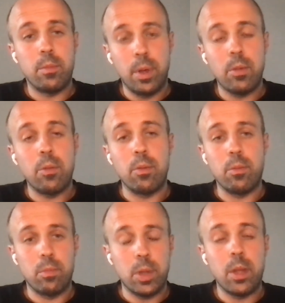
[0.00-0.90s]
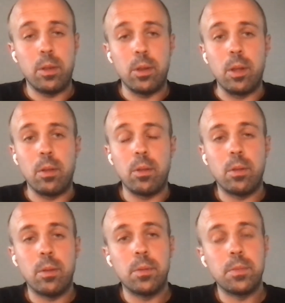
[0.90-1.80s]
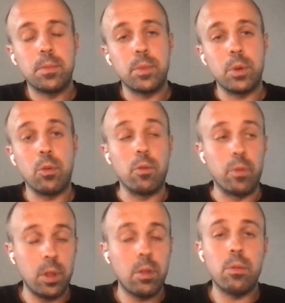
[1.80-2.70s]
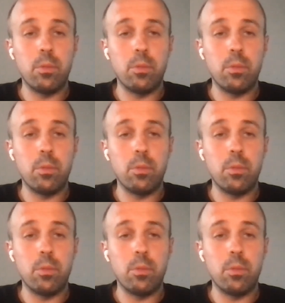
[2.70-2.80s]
based on test results? Because of this,